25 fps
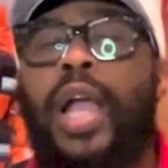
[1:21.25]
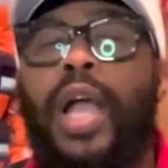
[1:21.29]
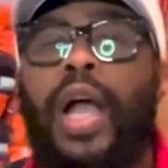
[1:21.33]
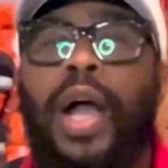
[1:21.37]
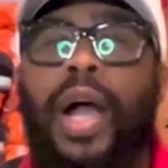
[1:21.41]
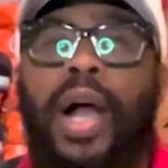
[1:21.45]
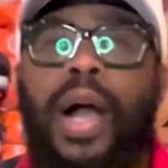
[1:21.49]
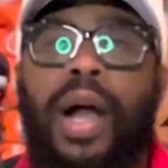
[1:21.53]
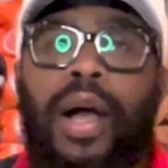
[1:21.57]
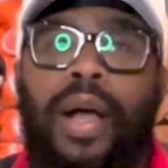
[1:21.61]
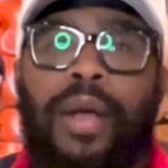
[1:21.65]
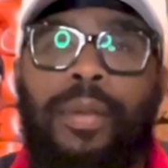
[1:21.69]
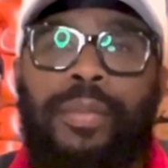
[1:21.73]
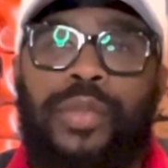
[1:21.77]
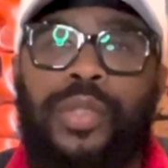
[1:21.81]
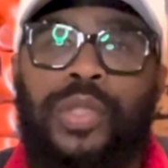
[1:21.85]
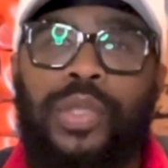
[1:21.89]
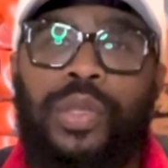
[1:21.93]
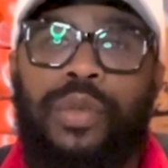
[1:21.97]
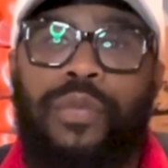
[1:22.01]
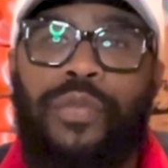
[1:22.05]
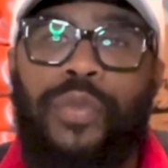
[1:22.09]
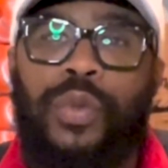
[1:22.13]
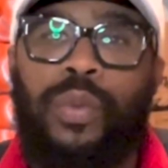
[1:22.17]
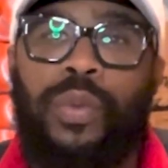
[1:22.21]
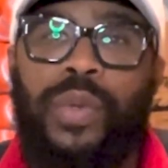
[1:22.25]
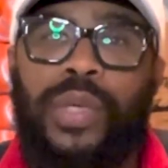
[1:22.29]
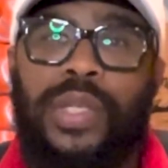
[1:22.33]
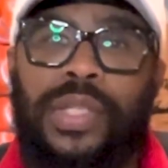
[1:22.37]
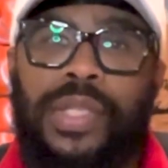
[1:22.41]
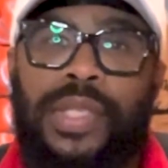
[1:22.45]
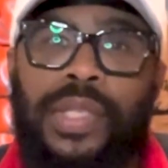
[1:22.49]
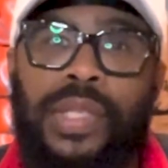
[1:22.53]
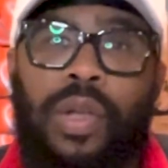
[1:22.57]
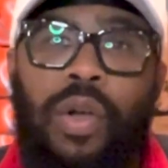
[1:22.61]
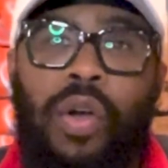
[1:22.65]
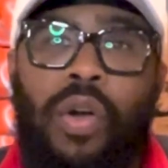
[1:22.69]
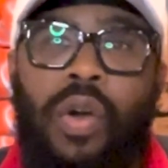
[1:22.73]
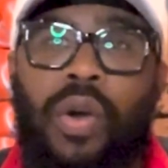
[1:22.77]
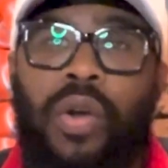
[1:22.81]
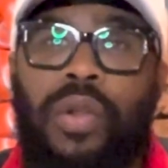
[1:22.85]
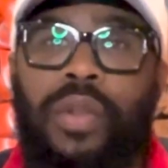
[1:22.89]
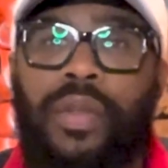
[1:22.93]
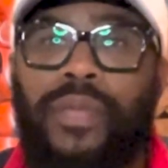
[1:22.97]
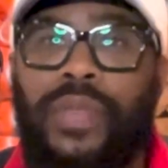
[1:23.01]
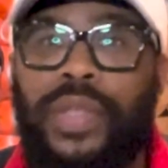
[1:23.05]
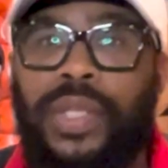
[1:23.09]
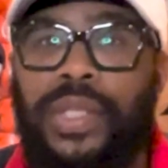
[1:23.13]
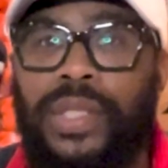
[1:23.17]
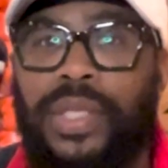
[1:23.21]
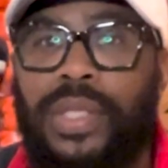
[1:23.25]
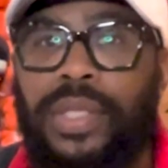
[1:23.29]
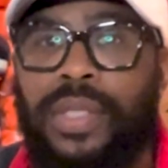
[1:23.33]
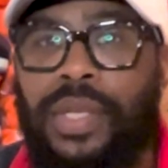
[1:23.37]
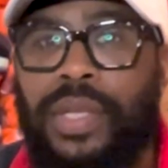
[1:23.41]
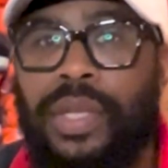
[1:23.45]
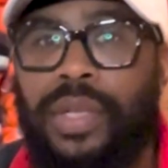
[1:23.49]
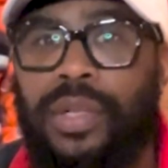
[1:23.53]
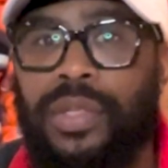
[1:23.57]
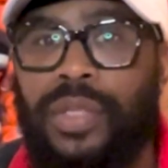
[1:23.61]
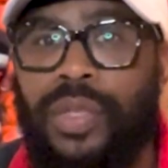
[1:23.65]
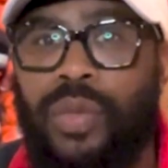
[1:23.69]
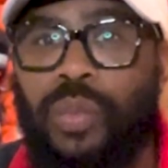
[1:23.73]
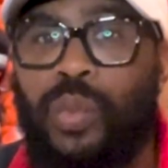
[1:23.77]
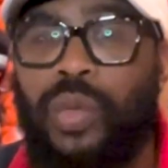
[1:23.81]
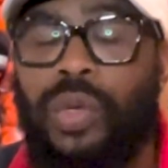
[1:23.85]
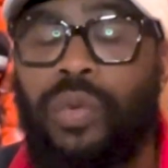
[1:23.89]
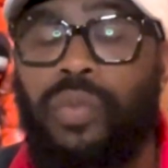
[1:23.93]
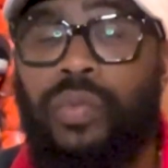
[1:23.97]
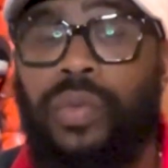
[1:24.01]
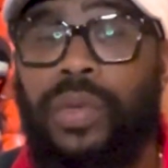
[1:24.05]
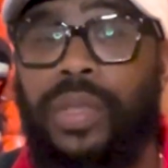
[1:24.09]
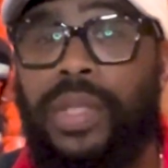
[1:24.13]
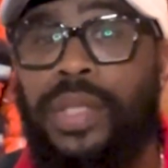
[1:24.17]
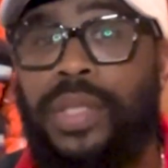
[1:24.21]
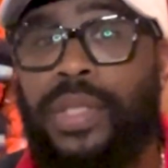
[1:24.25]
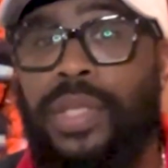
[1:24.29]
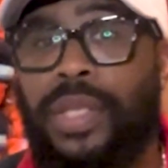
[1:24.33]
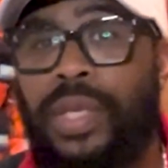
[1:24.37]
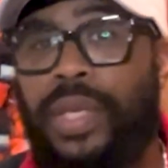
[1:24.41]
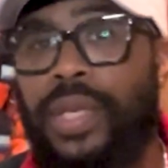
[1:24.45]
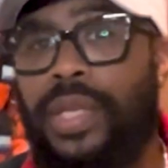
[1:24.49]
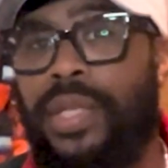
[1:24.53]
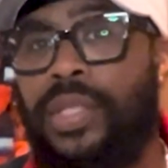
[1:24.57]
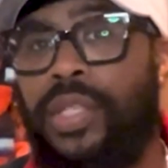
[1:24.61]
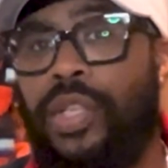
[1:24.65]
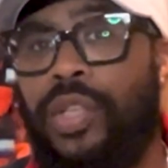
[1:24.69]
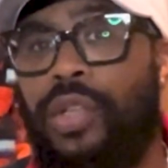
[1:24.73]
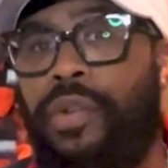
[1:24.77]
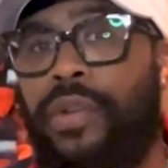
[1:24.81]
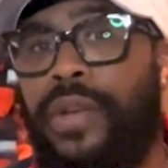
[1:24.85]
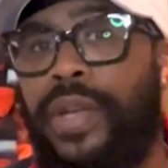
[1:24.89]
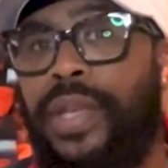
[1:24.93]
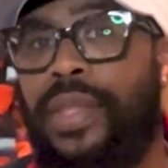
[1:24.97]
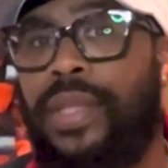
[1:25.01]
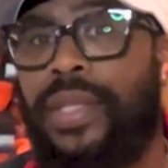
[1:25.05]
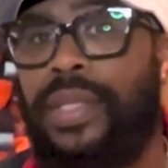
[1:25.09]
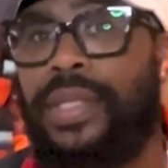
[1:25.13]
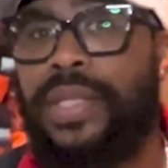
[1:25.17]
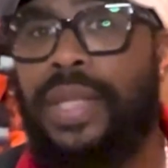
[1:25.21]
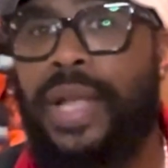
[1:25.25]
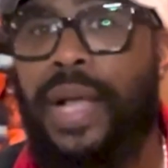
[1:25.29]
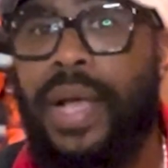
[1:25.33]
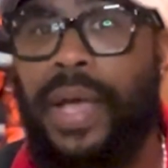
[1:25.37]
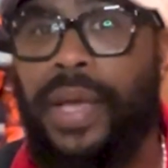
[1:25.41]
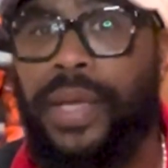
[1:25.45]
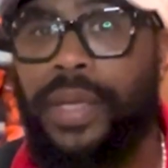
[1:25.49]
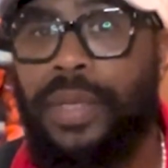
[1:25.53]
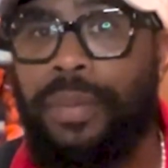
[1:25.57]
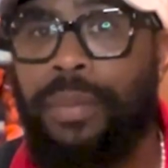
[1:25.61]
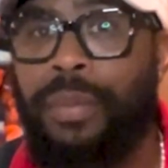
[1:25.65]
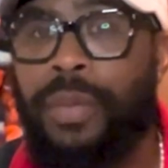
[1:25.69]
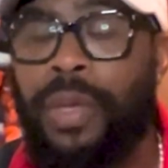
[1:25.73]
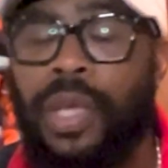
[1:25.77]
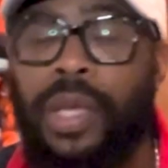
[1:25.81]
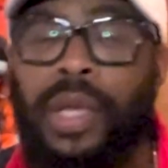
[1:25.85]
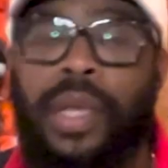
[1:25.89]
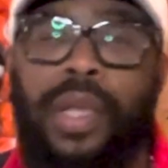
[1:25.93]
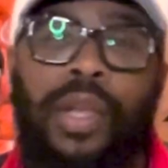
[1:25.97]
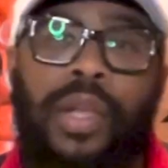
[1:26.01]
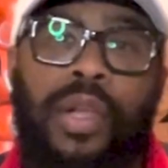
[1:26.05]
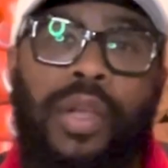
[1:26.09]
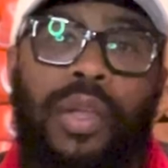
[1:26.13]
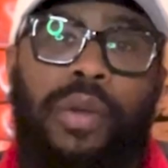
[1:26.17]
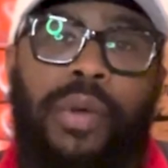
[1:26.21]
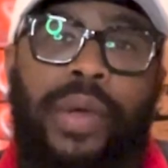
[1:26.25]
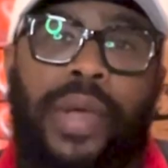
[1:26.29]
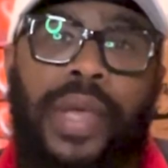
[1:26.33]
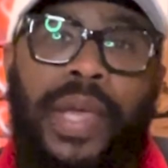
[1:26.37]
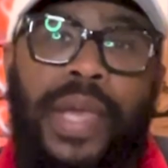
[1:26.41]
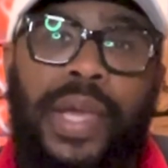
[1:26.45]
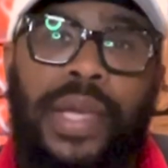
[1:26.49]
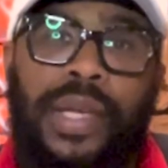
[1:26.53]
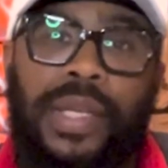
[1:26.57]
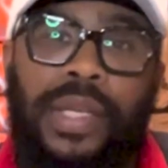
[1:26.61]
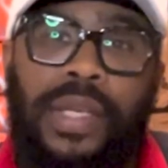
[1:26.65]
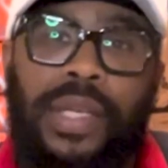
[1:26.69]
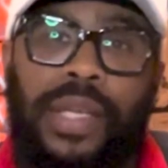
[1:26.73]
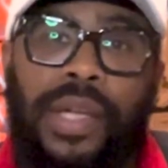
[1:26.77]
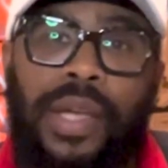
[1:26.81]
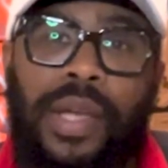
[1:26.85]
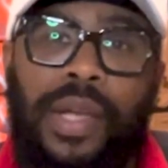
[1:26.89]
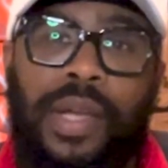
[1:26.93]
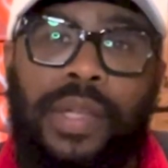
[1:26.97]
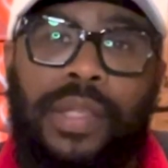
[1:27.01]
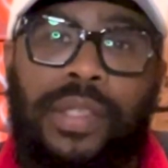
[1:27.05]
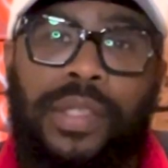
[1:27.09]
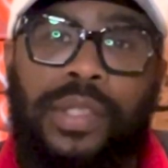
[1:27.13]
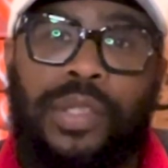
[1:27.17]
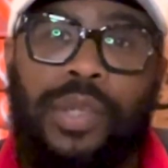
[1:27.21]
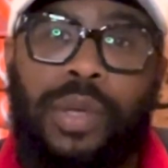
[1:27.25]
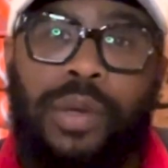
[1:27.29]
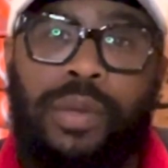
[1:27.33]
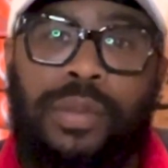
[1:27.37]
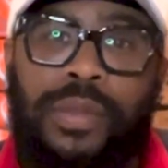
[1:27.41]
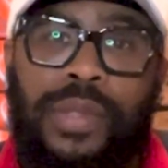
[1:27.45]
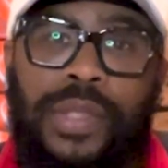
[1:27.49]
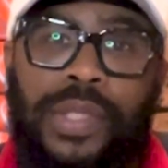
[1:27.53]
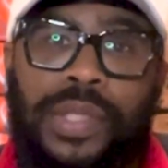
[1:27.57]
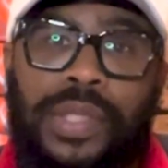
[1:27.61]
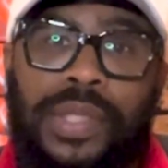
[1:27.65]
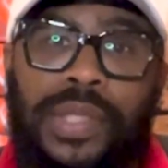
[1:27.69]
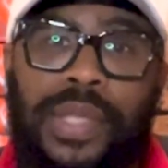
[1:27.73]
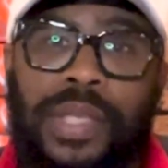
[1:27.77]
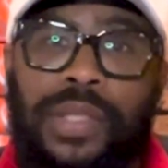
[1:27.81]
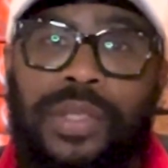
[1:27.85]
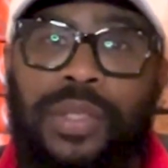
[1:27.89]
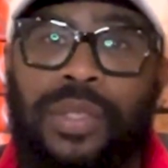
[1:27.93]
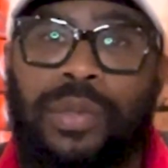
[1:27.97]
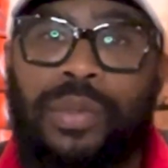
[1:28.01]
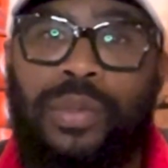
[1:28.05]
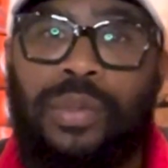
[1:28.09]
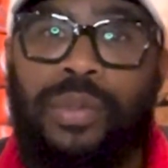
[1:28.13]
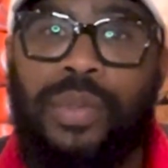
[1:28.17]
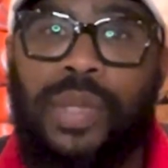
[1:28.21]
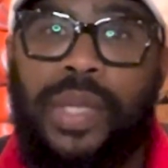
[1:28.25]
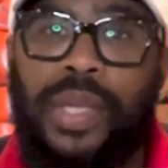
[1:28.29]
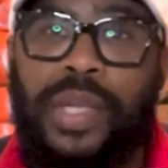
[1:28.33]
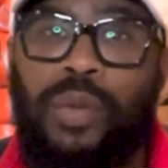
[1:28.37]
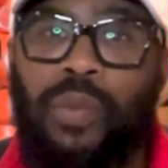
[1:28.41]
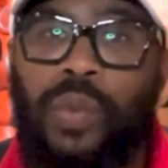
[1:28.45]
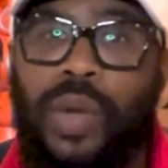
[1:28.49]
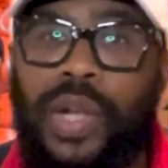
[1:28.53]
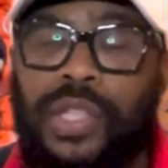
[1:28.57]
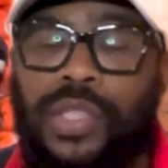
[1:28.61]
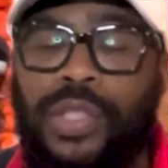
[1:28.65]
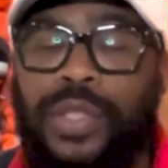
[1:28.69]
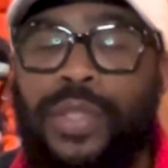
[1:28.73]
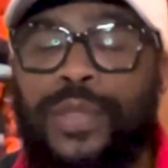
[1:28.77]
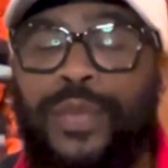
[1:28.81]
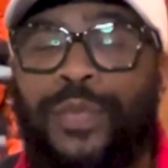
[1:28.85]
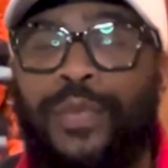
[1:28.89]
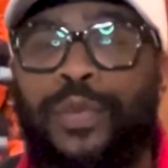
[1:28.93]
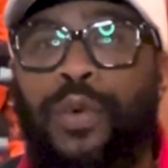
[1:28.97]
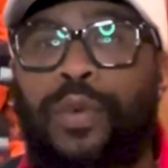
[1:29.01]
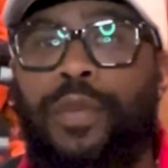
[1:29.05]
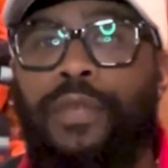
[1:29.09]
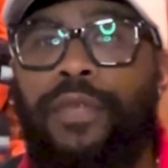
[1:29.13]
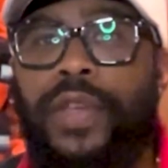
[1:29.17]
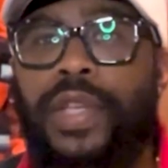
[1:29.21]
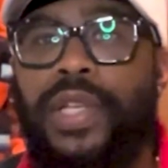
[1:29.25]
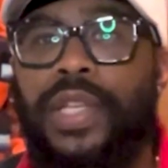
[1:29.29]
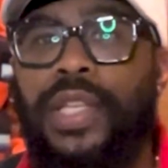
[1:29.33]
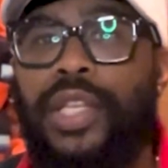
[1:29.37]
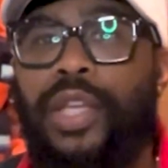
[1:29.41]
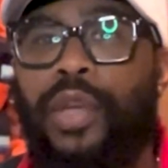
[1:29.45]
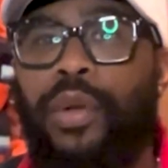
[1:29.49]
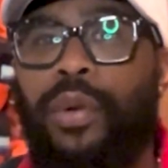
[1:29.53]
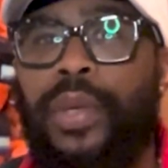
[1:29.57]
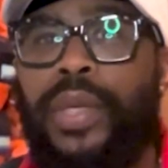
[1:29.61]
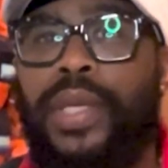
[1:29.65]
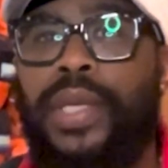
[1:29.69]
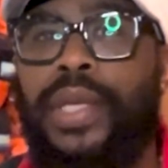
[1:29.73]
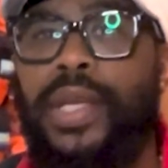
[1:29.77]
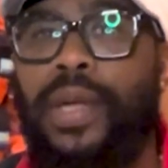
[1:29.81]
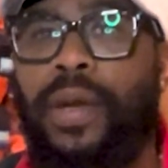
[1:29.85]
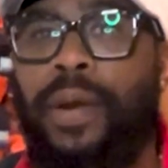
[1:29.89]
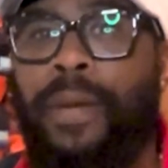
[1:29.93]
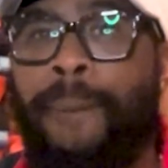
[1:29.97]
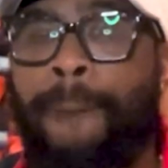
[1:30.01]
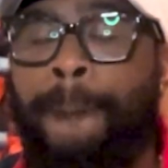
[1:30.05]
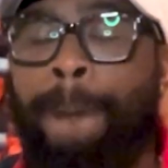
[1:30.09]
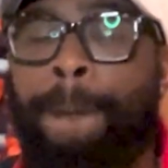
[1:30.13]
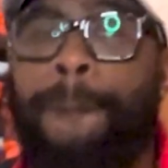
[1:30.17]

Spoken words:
So if you want to see all of the details and what really took in to create this item, go ahead and just stay tuned and watch this full video here.